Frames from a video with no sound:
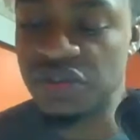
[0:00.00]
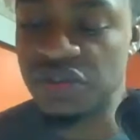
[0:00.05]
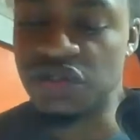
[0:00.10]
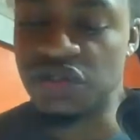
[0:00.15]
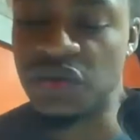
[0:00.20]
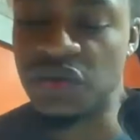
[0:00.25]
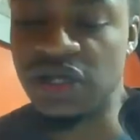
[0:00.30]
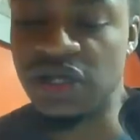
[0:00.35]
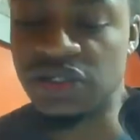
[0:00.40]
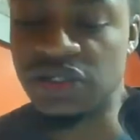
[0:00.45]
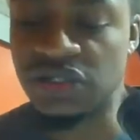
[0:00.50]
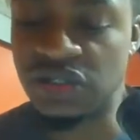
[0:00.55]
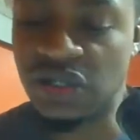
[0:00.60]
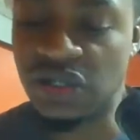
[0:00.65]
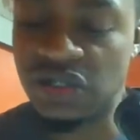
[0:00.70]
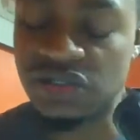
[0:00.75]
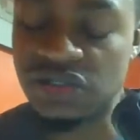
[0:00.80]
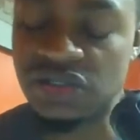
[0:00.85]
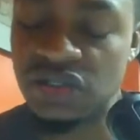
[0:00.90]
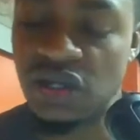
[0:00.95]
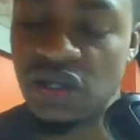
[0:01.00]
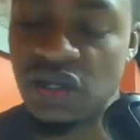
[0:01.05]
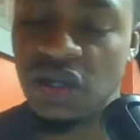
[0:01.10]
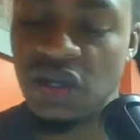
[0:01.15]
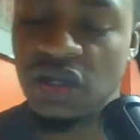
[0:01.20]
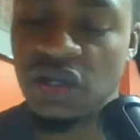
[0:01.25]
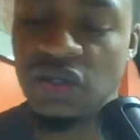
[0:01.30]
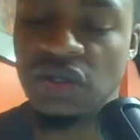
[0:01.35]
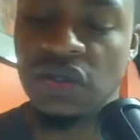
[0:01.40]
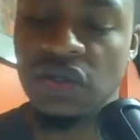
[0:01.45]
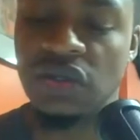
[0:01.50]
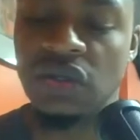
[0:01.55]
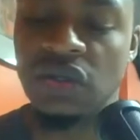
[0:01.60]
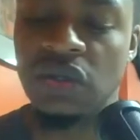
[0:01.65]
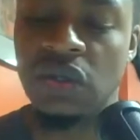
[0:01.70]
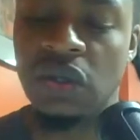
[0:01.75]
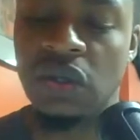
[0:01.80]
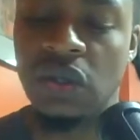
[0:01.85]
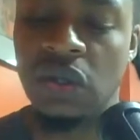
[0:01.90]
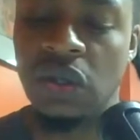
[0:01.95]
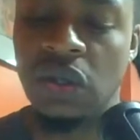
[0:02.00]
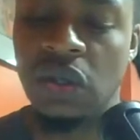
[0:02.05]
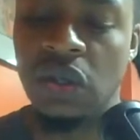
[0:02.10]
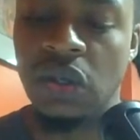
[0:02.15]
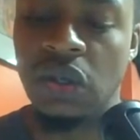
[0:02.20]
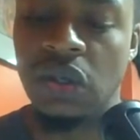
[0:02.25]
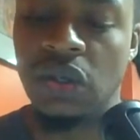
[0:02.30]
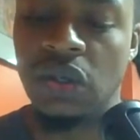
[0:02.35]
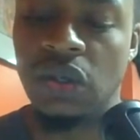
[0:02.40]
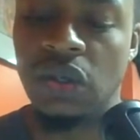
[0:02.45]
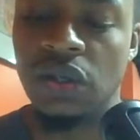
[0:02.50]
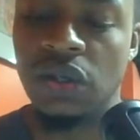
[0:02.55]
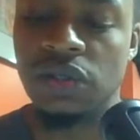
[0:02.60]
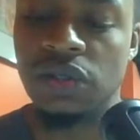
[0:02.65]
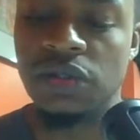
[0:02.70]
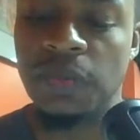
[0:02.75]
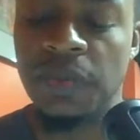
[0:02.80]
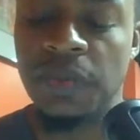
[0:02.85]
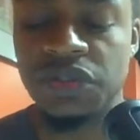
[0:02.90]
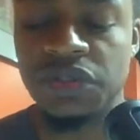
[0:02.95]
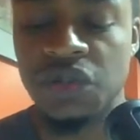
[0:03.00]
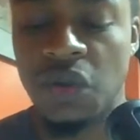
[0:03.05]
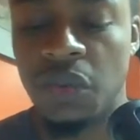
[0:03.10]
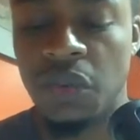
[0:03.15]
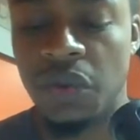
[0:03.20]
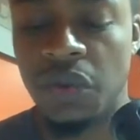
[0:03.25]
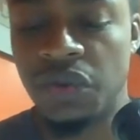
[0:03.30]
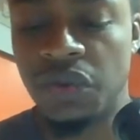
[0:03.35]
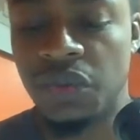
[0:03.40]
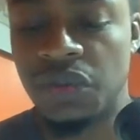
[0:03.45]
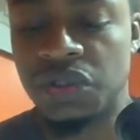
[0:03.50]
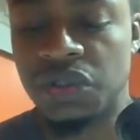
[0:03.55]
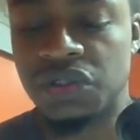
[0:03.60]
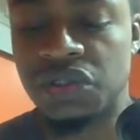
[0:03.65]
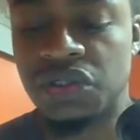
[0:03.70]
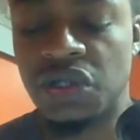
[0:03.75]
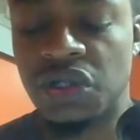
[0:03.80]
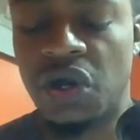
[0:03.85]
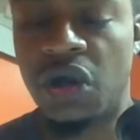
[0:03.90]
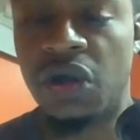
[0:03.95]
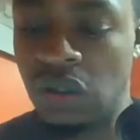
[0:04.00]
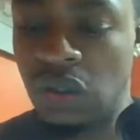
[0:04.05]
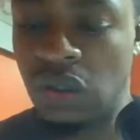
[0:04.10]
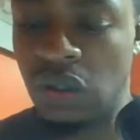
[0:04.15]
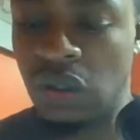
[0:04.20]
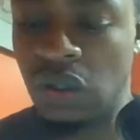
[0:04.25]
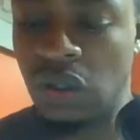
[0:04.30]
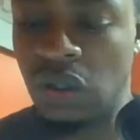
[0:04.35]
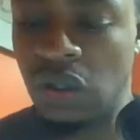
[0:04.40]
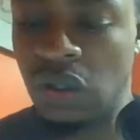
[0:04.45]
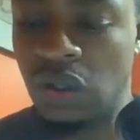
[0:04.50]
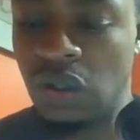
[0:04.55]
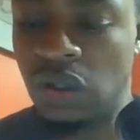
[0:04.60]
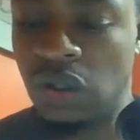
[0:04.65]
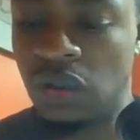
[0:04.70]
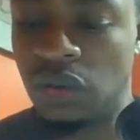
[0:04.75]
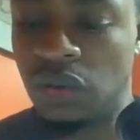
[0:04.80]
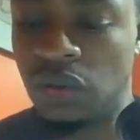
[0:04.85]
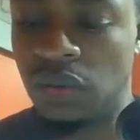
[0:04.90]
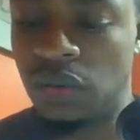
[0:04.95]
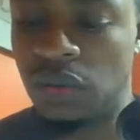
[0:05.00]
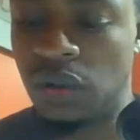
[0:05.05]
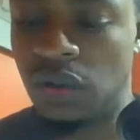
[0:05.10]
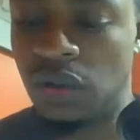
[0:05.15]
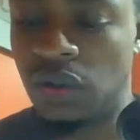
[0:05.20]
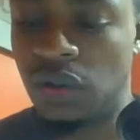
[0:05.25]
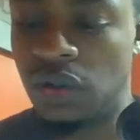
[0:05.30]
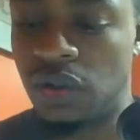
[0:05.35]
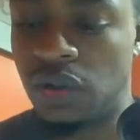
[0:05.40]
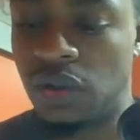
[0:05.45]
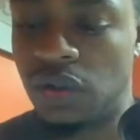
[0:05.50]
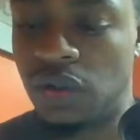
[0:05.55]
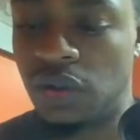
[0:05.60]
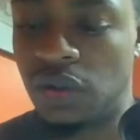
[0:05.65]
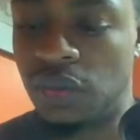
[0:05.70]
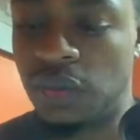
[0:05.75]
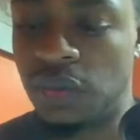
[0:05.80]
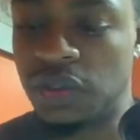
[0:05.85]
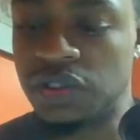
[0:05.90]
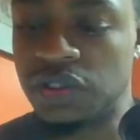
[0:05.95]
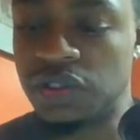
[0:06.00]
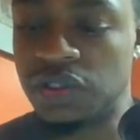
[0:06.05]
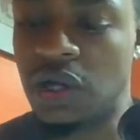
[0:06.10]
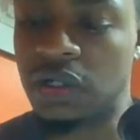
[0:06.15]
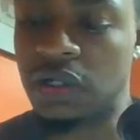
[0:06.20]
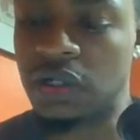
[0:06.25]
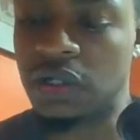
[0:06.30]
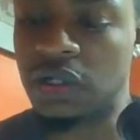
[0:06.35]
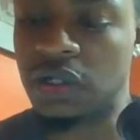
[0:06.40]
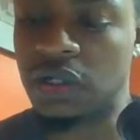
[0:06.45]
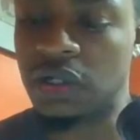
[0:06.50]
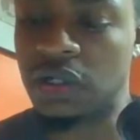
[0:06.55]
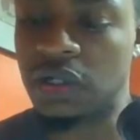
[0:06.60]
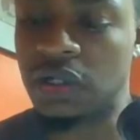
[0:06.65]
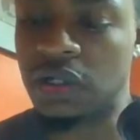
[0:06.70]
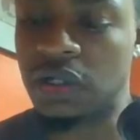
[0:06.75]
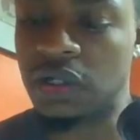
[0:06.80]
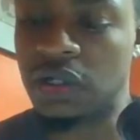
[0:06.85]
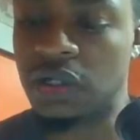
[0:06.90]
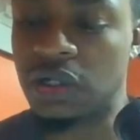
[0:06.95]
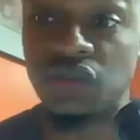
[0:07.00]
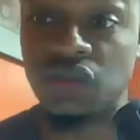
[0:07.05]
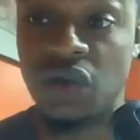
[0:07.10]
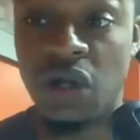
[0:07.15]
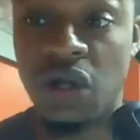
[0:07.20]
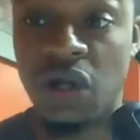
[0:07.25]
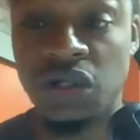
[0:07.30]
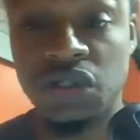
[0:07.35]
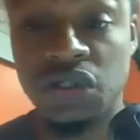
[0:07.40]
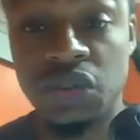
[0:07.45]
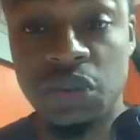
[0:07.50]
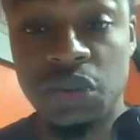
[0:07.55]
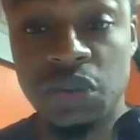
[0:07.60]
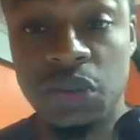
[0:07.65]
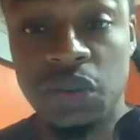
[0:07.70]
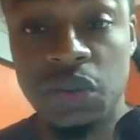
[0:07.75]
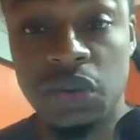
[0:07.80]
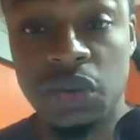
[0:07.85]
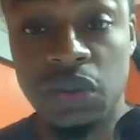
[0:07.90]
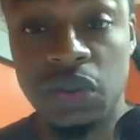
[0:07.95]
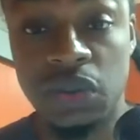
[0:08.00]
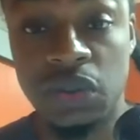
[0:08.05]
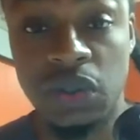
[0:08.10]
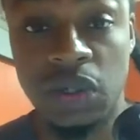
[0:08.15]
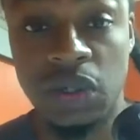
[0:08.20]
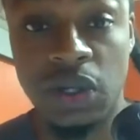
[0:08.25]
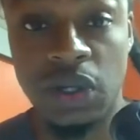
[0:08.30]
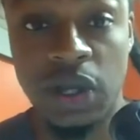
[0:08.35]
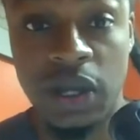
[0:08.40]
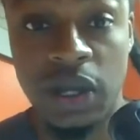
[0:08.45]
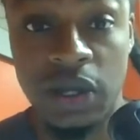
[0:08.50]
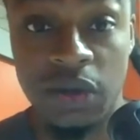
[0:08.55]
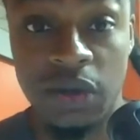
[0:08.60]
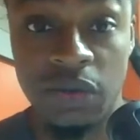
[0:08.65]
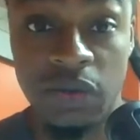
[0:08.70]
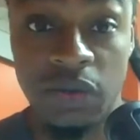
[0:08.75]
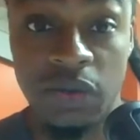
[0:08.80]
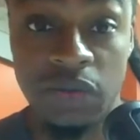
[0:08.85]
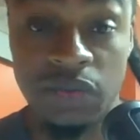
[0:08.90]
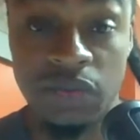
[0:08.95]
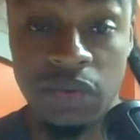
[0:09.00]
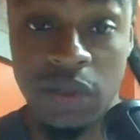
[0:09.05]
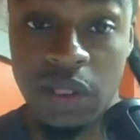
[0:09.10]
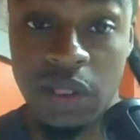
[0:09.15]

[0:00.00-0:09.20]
answering this question, I said, it depends on where you want to start, right? Because we're talking about like structural